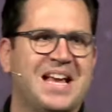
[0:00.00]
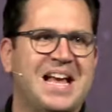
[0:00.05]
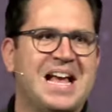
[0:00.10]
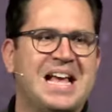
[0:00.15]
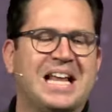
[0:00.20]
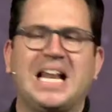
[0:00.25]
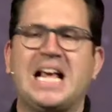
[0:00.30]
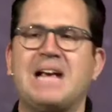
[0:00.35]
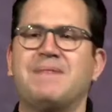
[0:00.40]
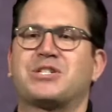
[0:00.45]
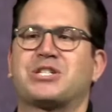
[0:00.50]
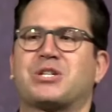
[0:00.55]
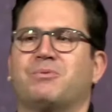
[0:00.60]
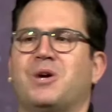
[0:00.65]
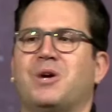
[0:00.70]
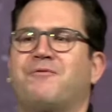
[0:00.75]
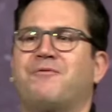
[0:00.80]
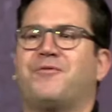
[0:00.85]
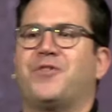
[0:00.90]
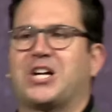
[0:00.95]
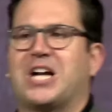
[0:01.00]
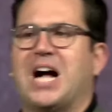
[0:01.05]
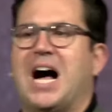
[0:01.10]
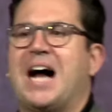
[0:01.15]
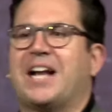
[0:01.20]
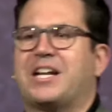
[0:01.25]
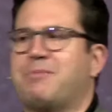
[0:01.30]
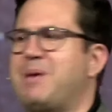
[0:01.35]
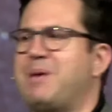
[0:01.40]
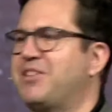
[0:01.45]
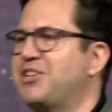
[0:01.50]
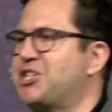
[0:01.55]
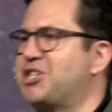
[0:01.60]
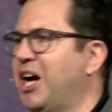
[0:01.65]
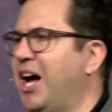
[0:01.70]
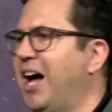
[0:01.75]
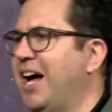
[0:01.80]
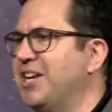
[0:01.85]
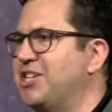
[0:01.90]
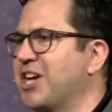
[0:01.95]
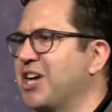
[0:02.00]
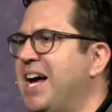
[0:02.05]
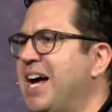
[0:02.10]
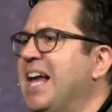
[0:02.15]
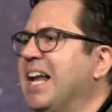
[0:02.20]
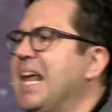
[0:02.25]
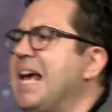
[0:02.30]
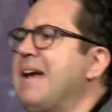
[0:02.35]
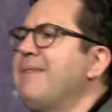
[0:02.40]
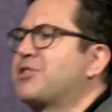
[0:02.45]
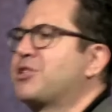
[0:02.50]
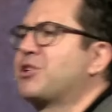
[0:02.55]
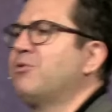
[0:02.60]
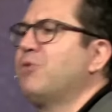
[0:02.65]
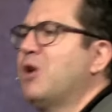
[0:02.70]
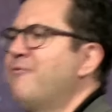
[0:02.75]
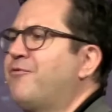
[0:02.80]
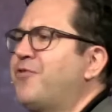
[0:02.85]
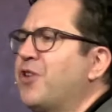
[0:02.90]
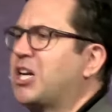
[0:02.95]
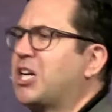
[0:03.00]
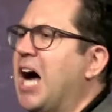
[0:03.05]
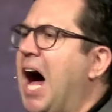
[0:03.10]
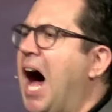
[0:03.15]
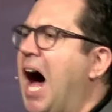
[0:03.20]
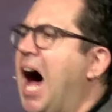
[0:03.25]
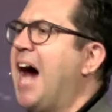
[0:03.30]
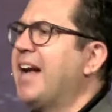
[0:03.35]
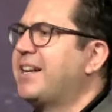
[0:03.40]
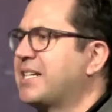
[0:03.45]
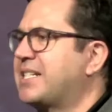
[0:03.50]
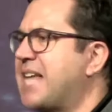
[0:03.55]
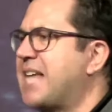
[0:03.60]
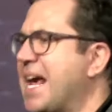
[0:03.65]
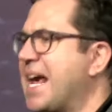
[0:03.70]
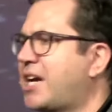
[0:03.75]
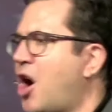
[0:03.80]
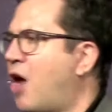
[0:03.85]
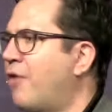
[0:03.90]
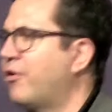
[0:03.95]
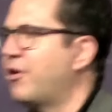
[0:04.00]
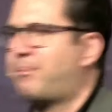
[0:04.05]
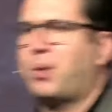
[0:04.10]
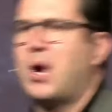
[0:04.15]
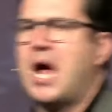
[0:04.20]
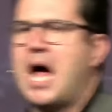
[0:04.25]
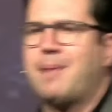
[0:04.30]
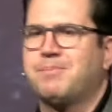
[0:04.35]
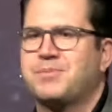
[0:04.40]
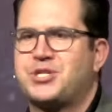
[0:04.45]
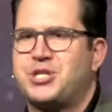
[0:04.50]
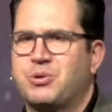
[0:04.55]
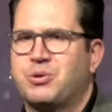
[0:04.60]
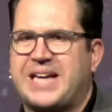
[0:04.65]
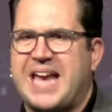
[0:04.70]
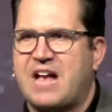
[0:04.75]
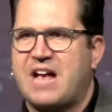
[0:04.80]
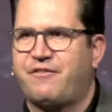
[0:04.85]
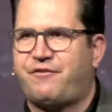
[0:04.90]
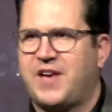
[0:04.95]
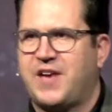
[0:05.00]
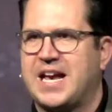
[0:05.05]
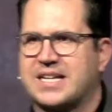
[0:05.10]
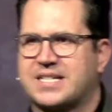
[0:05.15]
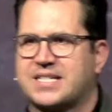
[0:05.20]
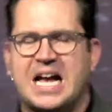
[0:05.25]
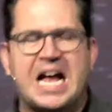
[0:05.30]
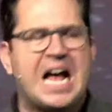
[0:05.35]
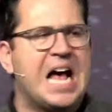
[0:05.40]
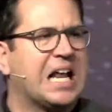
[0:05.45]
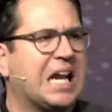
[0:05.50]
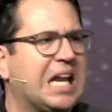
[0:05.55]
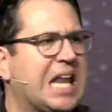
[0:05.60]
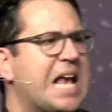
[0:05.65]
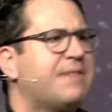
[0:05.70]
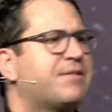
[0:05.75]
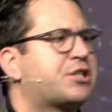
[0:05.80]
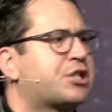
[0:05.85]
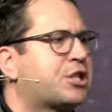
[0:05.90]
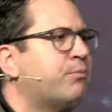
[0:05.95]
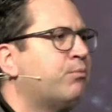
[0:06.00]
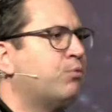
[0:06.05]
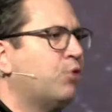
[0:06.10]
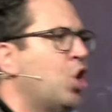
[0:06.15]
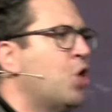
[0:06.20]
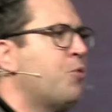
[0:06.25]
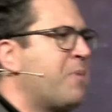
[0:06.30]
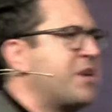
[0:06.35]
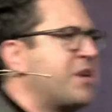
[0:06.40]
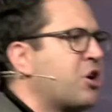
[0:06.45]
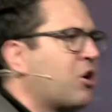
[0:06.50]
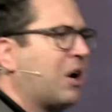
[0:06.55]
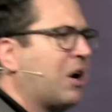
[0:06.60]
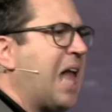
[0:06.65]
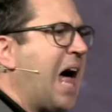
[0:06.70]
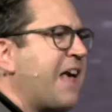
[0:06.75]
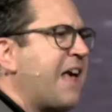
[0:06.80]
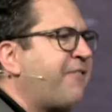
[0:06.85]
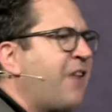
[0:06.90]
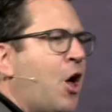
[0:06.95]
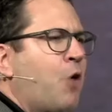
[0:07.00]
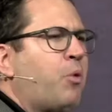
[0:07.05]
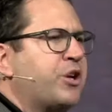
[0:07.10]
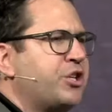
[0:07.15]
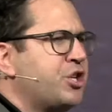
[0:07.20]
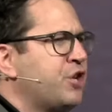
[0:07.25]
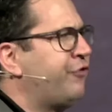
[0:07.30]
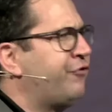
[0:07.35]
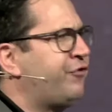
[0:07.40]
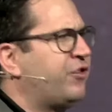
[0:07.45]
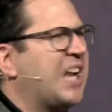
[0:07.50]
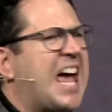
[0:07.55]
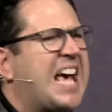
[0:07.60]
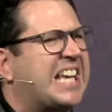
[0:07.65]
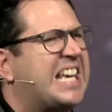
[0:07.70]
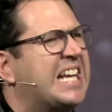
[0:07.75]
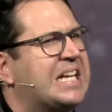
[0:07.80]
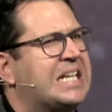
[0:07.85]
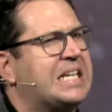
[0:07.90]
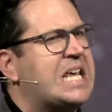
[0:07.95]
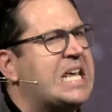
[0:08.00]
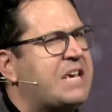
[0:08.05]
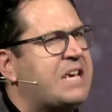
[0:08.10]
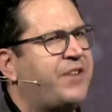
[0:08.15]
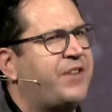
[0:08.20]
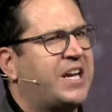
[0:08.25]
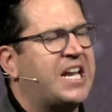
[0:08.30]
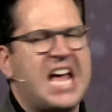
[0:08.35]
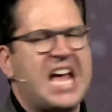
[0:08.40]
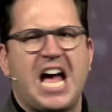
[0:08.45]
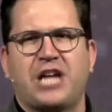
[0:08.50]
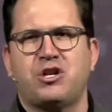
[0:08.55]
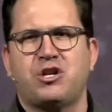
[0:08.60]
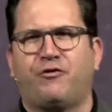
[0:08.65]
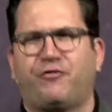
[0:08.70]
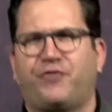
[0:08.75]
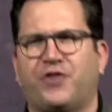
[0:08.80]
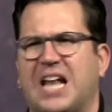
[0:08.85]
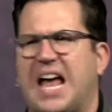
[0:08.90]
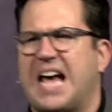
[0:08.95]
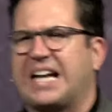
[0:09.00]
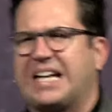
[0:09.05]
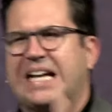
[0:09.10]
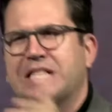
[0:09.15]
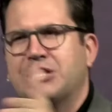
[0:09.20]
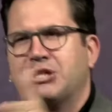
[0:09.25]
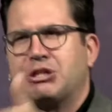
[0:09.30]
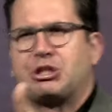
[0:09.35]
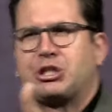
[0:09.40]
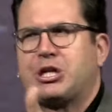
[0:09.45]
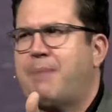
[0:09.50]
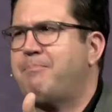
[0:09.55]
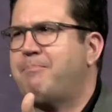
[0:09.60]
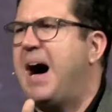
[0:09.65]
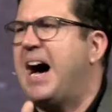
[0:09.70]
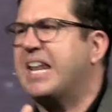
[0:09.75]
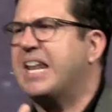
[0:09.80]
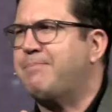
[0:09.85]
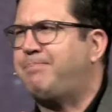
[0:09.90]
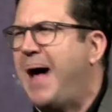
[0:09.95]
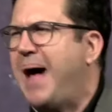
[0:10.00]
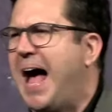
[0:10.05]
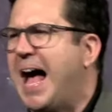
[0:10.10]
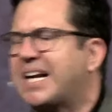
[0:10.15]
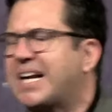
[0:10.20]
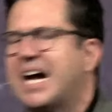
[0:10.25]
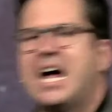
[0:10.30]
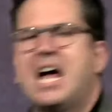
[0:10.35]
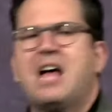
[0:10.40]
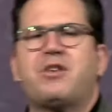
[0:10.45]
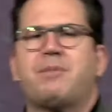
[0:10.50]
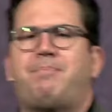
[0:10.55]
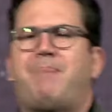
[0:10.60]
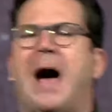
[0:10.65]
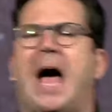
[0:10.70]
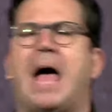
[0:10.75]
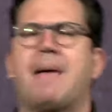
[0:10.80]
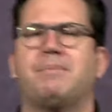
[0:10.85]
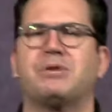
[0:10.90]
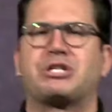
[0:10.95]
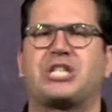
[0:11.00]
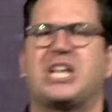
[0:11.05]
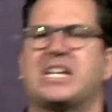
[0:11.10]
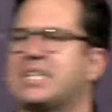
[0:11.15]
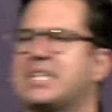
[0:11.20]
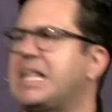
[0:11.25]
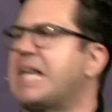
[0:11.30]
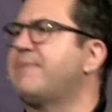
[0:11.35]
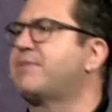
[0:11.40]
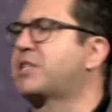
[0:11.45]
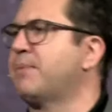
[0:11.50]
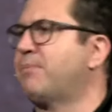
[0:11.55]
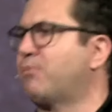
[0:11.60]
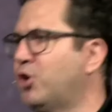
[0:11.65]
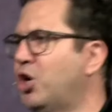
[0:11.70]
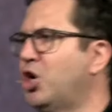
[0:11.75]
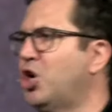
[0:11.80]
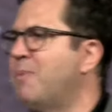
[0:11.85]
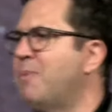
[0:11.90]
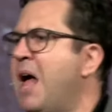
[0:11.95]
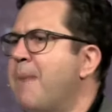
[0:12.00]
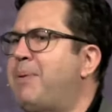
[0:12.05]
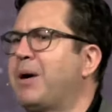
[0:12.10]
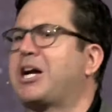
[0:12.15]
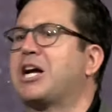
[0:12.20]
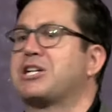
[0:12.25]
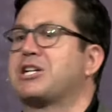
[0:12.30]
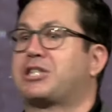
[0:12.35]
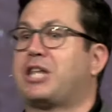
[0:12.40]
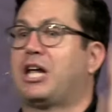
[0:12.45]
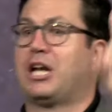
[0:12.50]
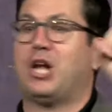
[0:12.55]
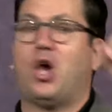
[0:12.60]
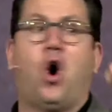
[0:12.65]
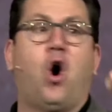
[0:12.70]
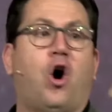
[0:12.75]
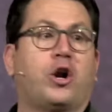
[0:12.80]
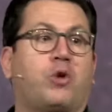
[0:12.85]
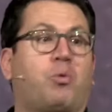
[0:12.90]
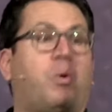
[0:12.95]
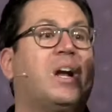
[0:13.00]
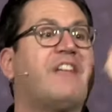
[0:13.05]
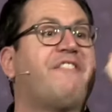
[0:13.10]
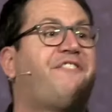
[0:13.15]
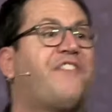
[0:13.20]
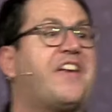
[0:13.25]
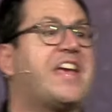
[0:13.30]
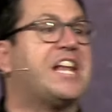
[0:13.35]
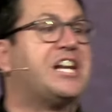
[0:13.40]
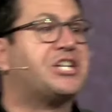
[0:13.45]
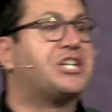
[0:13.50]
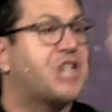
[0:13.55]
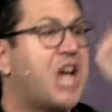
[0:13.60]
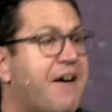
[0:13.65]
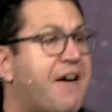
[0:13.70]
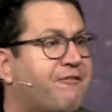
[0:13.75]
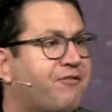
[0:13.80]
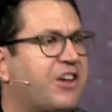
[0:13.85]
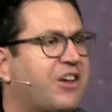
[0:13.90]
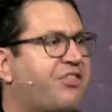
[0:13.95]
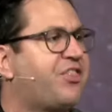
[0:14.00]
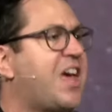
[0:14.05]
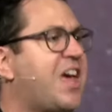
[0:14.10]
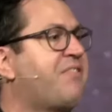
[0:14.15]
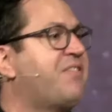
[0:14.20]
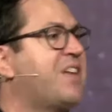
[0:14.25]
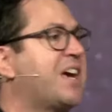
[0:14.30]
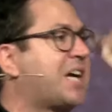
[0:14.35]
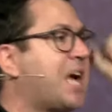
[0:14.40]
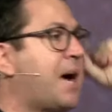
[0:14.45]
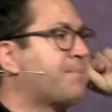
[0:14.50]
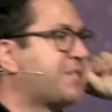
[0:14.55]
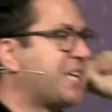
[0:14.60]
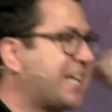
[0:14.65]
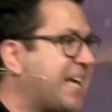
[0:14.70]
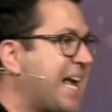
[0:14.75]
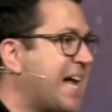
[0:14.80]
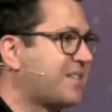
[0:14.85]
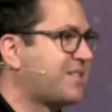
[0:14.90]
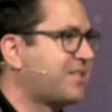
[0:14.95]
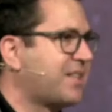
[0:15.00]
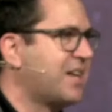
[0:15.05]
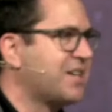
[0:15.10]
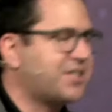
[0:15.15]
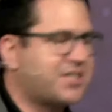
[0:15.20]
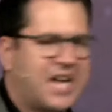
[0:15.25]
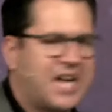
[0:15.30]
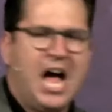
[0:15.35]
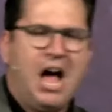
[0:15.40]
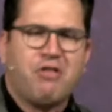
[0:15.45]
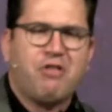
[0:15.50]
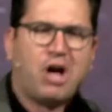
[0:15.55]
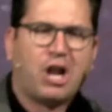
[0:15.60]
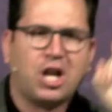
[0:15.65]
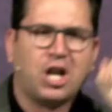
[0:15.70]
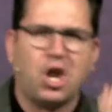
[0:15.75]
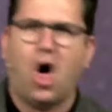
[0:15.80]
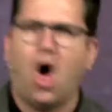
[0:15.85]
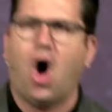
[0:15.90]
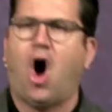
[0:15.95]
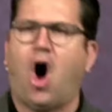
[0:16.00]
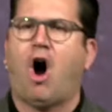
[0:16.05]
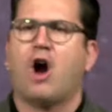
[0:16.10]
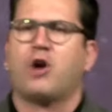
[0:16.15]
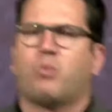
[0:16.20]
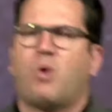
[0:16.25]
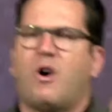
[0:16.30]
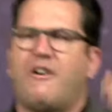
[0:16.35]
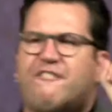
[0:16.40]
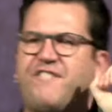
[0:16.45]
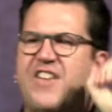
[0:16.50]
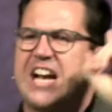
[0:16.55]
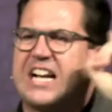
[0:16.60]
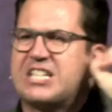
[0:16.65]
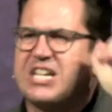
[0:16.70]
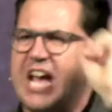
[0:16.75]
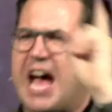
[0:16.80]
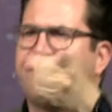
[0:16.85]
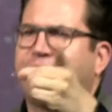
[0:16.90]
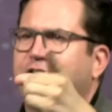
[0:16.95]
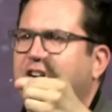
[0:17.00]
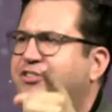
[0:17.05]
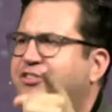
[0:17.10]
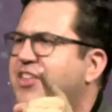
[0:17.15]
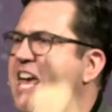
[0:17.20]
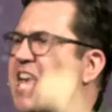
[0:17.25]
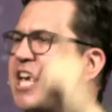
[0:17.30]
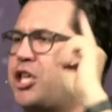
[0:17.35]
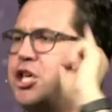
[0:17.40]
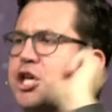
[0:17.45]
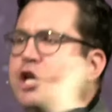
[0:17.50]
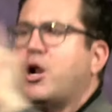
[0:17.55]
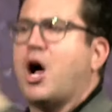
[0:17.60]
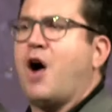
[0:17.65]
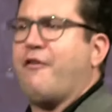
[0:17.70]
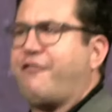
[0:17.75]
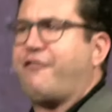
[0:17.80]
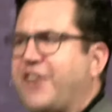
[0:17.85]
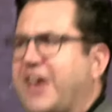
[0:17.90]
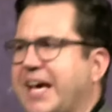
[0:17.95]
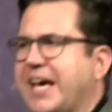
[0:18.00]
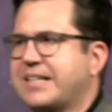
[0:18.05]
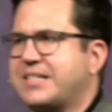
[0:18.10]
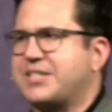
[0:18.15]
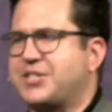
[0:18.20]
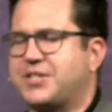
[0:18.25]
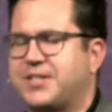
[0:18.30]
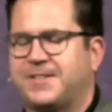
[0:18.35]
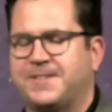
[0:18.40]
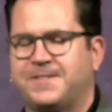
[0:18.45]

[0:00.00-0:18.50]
Leave some room for God to be the judge. Leave some room for God to take over problems you can't fix. Leave some room in your life when you feel like getting even and you feel like getting somebody back. The Bible says leave some room because the Lord will avenge everything that comes against us. The Lord will fix everything you don't fix.